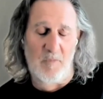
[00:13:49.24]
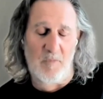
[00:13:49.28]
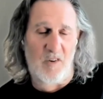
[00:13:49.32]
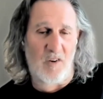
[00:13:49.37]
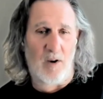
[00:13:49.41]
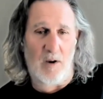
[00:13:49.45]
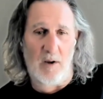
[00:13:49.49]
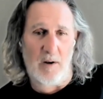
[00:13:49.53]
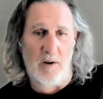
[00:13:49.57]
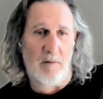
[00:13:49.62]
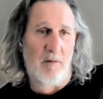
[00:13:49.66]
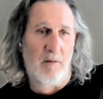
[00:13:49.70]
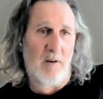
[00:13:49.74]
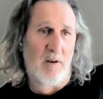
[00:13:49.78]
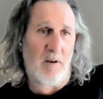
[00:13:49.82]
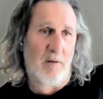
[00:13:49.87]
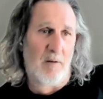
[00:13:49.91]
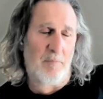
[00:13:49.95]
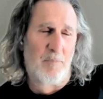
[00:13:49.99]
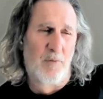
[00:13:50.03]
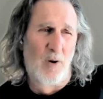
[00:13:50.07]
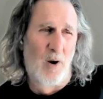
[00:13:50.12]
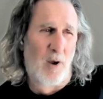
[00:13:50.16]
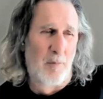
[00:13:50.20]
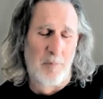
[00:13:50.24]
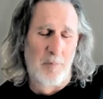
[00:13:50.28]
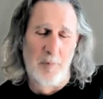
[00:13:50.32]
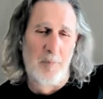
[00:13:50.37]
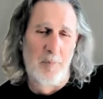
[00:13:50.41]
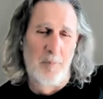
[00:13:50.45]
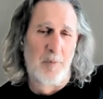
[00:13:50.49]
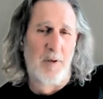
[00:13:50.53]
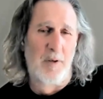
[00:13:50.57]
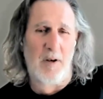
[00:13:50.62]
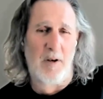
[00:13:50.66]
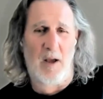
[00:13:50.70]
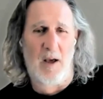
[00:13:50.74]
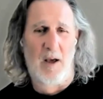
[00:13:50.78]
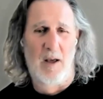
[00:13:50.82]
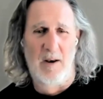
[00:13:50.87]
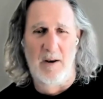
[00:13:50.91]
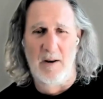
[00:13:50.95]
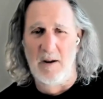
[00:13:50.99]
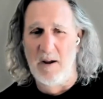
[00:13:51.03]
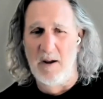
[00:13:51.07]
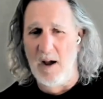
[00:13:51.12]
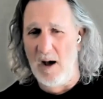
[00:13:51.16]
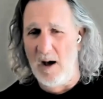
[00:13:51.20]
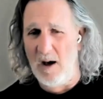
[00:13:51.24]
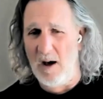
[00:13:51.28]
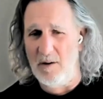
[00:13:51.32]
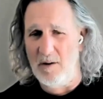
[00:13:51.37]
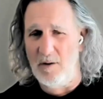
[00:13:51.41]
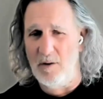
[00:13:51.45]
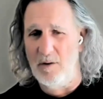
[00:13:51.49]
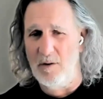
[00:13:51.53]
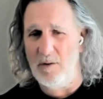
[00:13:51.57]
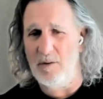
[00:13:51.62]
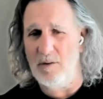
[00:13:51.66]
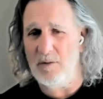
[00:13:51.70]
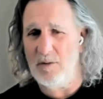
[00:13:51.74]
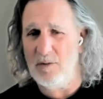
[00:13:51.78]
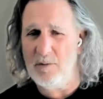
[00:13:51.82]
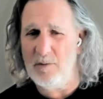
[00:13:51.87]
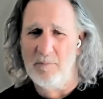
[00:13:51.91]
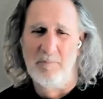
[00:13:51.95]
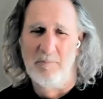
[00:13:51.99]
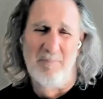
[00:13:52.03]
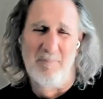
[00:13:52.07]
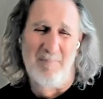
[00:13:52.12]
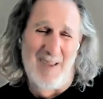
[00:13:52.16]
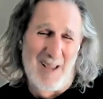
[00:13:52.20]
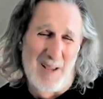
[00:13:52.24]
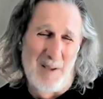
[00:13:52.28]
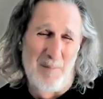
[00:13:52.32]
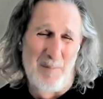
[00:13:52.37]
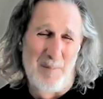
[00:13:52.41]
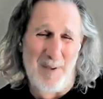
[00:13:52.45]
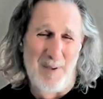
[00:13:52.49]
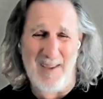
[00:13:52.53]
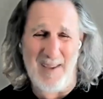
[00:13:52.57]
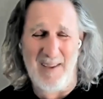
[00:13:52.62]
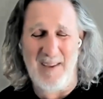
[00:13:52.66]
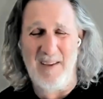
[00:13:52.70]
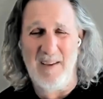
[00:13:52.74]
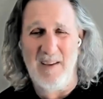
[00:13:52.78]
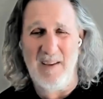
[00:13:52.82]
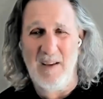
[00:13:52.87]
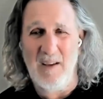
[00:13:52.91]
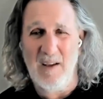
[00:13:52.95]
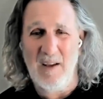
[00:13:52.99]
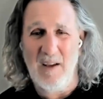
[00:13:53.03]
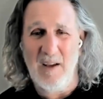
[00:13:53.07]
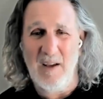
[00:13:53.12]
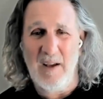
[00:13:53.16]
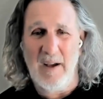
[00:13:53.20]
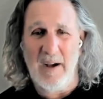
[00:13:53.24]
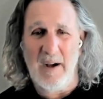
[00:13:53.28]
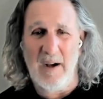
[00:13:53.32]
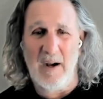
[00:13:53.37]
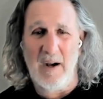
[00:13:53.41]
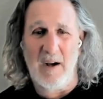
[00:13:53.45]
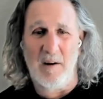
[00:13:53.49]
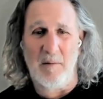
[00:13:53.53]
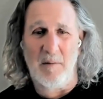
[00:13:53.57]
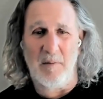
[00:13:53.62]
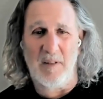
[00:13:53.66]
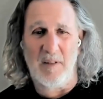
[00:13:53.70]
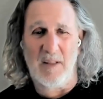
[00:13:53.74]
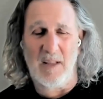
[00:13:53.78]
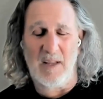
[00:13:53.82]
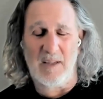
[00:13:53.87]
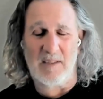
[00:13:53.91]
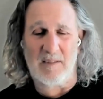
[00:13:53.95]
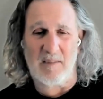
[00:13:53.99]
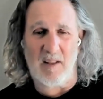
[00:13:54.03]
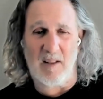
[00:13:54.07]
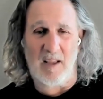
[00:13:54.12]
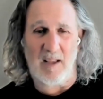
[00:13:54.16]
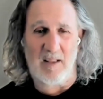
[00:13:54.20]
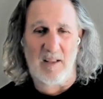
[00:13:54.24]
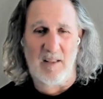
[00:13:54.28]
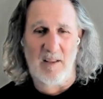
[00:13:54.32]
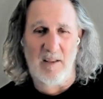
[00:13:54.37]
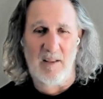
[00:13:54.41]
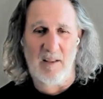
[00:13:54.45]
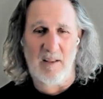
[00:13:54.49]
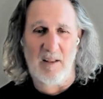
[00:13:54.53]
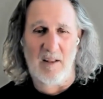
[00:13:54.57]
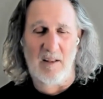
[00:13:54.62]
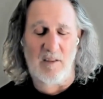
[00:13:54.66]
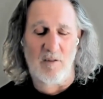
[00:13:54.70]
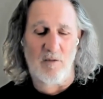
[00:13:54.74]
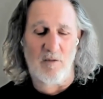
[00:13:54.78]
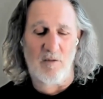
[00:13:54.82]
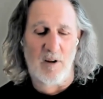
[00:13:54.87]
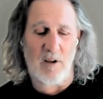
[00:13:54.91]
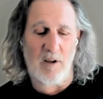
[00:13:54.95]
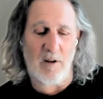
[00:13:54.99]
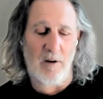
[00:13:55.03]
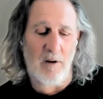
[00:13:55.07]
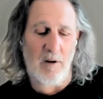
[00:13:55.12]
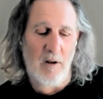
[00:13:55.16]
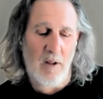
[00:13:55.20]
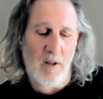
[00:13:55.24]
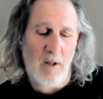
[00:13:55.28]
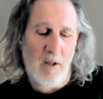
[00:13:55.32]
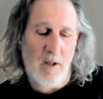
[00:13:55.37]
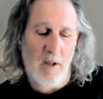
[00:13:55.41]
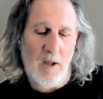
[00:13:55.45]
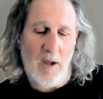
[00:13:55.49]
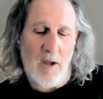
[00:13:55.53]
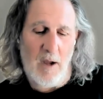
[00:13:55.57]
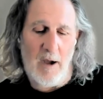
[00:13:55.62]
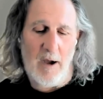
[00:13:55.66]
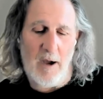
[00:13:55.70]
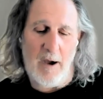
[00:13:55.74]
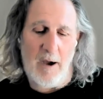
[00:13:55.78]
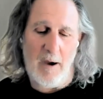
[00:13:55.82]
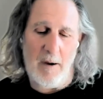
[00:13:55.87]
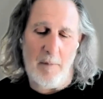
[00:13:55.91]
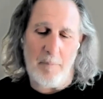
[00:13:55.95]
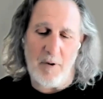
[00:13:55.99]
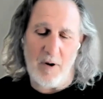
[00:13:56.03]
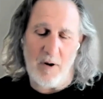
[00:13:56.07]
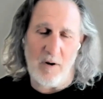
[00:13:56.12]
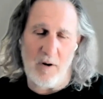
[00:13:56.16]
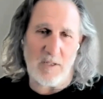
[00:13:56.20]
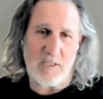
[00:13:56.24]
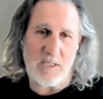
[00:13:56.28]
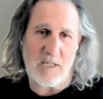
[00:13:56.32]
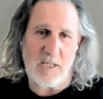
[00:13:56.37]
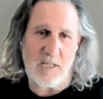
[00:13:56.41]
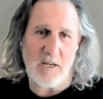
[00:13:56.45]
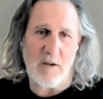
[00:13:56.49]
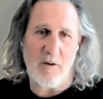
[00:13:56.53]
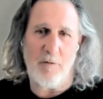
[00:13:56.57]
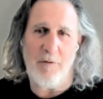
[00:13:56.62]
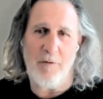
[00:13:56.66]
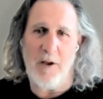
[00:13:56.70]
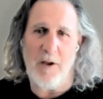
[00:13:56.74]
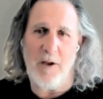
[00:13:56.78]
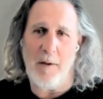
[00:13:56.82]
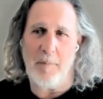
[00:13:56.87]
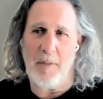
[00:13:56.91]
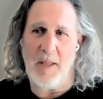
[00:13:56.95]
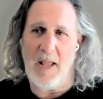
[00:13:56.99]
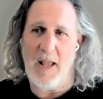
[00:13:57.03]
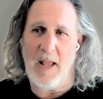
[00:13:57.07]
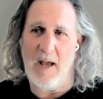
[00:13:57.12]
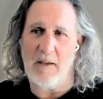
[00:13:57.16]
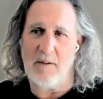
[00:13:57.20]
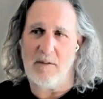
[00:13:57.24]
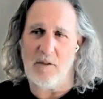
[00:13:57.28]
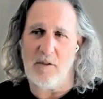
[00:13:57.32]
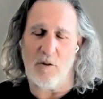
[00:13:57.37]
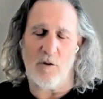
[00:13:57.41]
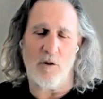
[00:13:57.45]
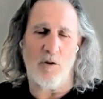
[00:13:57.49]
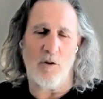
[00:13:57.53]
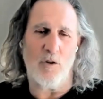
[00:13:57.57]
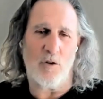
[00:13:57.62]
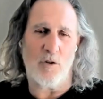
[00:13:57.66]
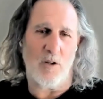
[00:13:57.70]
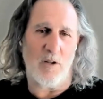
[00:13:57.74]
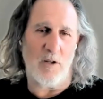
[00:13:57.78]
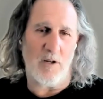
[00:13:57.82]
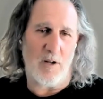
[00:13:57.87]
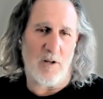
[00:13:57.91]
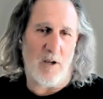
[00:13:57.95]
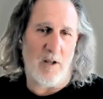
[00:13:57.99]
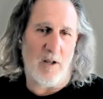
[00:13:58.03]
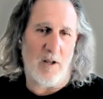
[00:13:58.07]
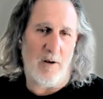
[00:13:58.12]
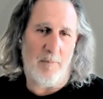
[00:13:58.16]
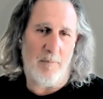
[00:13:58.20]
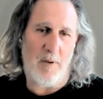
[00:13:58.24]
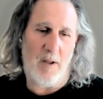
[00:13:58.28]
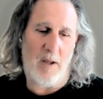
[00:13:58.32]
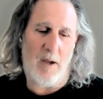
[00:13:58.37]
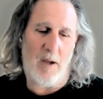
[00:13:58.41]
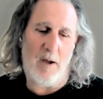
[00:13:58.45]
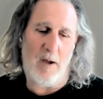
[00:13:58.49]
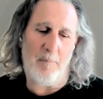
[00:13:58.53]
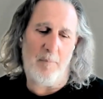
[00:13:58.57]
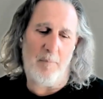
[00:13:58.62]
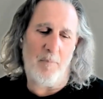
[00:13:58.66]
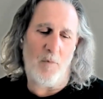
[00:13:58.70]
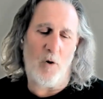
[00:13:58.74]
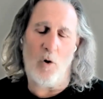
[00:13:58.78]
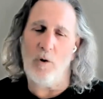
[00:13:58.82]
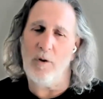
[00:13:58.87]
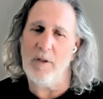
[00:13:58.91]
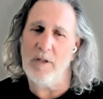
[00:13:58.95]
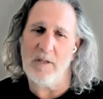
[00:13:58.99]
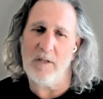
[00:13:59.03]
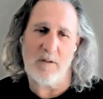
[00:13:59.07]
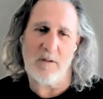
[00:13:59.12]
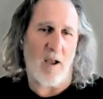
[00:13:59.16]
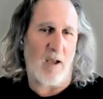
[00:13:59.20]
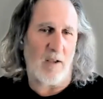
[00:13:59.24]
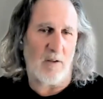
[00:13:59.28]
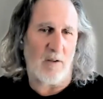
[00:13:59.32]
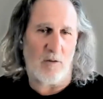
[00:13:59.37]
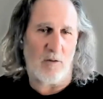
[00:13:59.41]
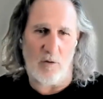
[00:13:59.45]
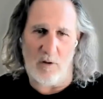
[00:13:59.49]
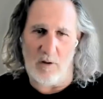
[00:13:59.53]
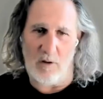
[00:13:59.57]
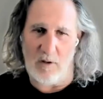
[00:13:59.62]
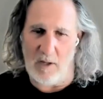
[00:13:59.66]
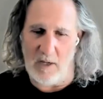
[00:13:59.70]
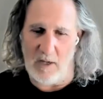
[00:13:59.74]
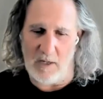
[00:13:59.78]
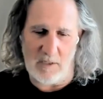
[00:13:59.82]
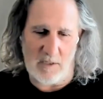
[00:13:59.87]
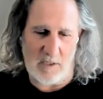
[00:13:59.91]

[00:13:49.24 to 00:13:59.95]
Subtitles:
them done. Probably not in condos, maybe less likely that they're done. But in a single family house, they're usually done. All these guys are